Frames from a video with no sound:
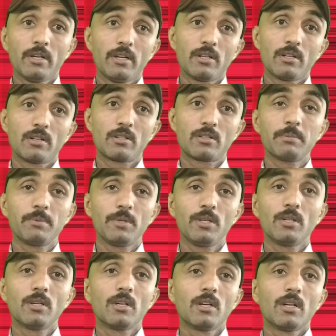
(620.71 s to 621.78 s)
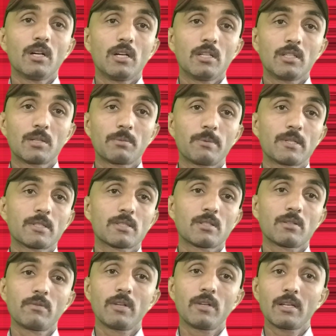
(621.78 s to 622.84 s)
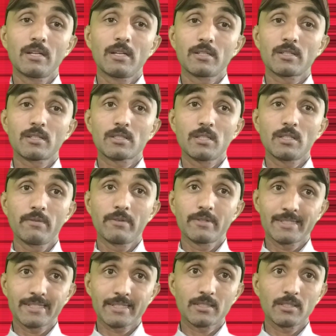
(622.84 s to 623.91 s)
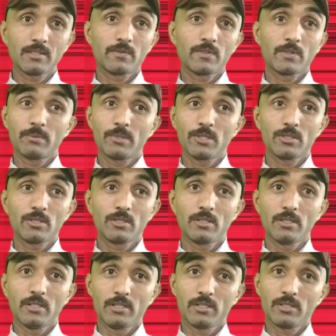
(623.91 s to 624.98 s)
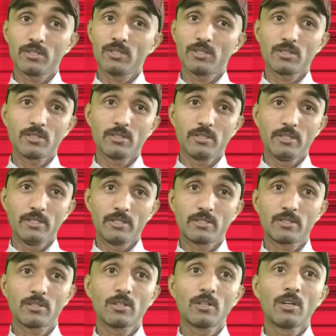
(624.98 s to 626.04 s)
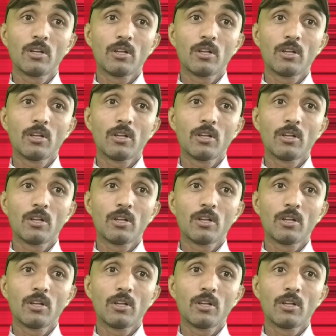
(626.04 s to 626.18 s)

and might be other person will not receive exact information, and it create